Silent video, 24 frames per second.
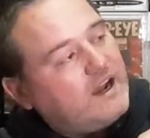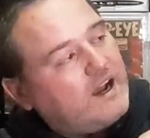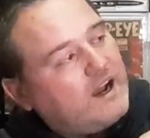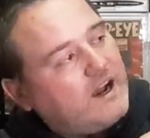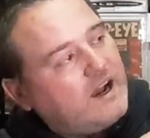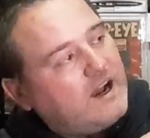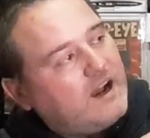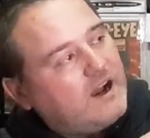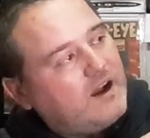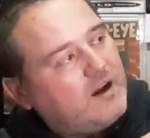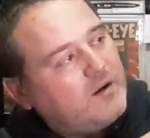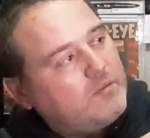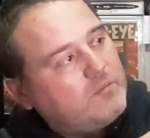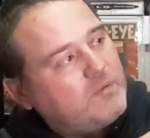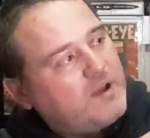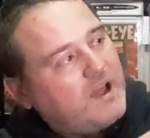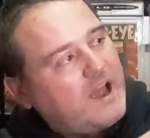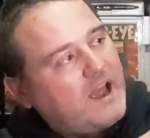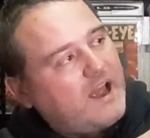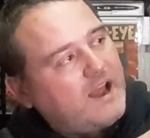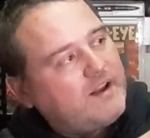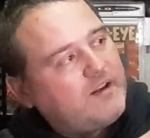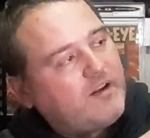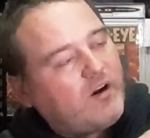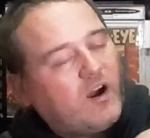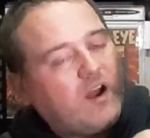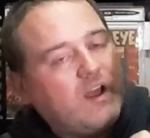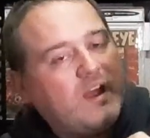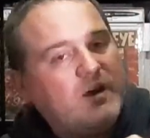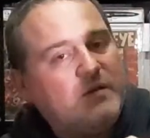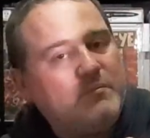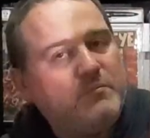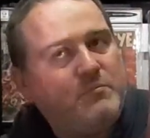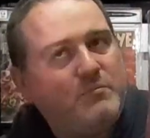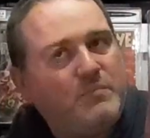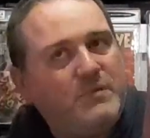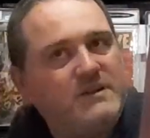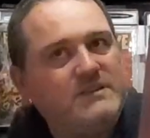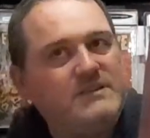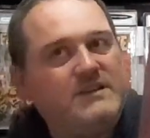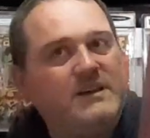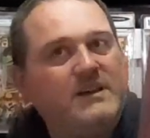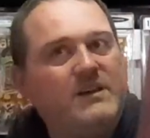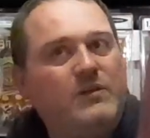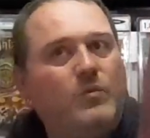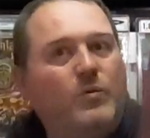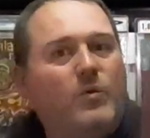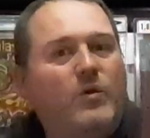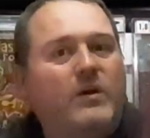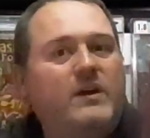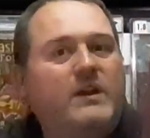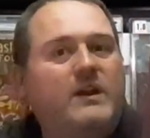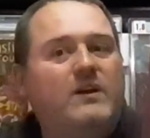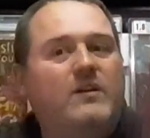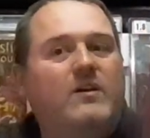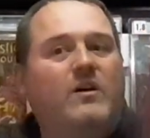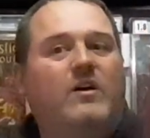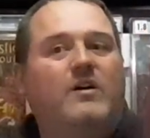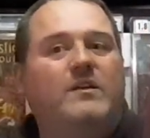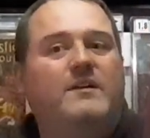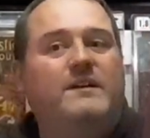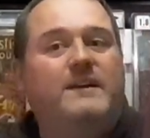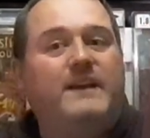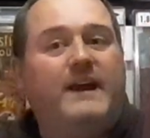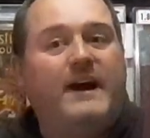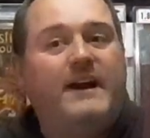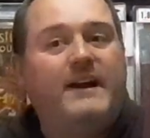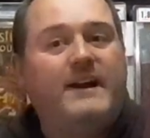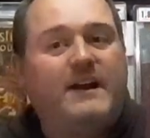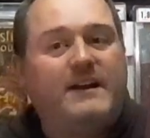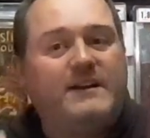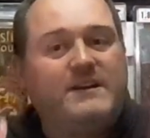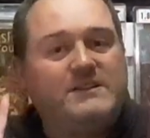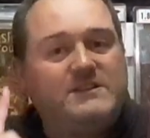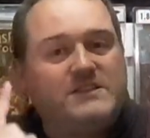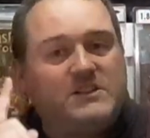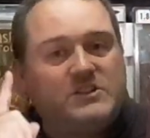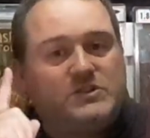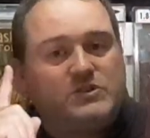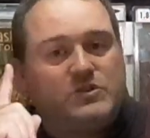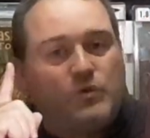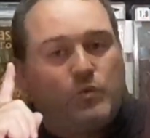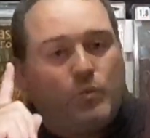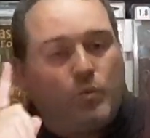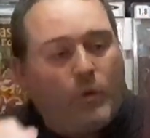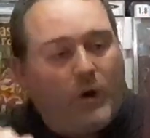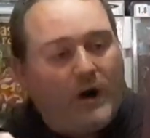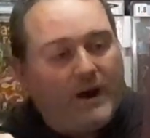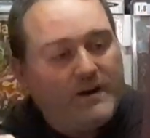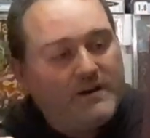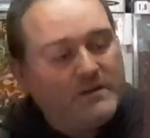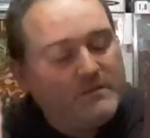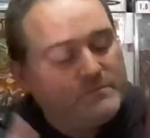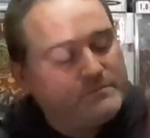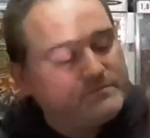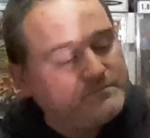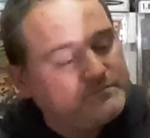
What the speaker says: And I am busy working on Down Under's issue 1.